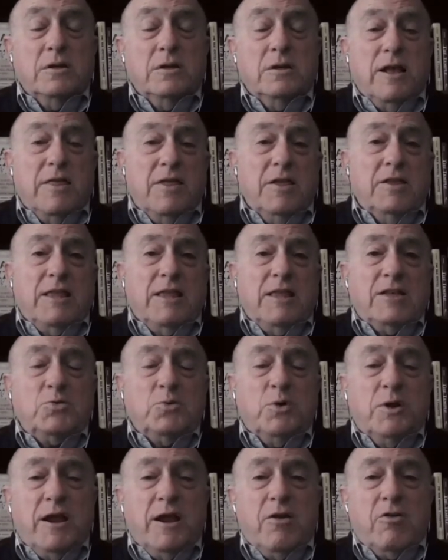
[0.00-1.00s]
And I think that's
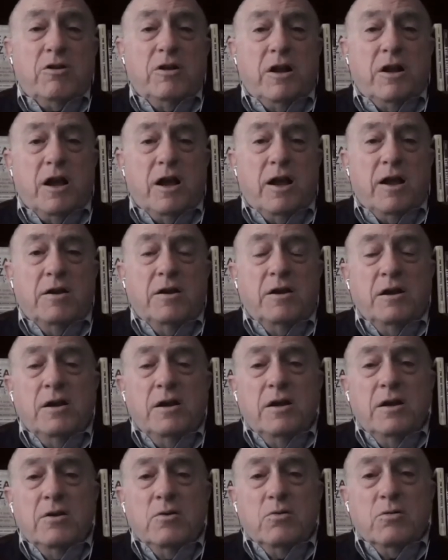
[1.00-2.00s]
what Aaron and I
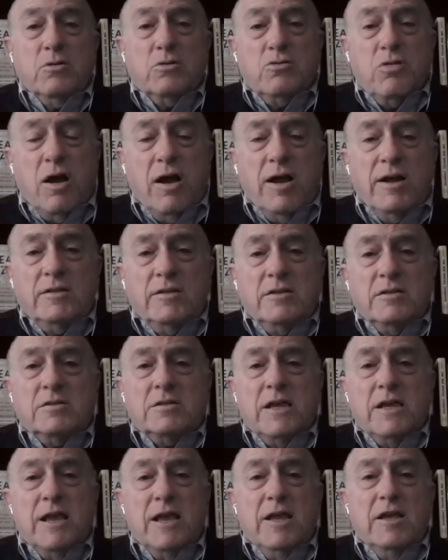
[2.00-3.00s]
were trying to
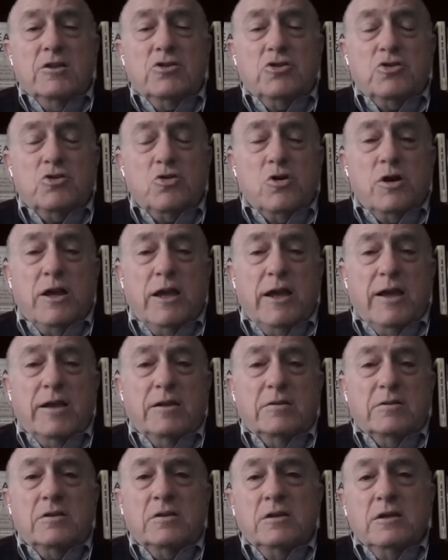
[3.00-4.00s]
say in
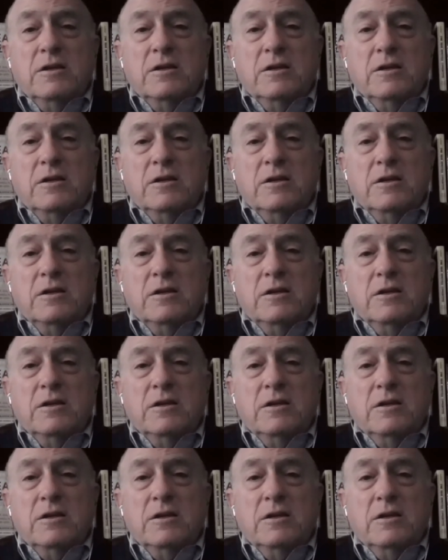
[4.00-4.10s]
shorthand,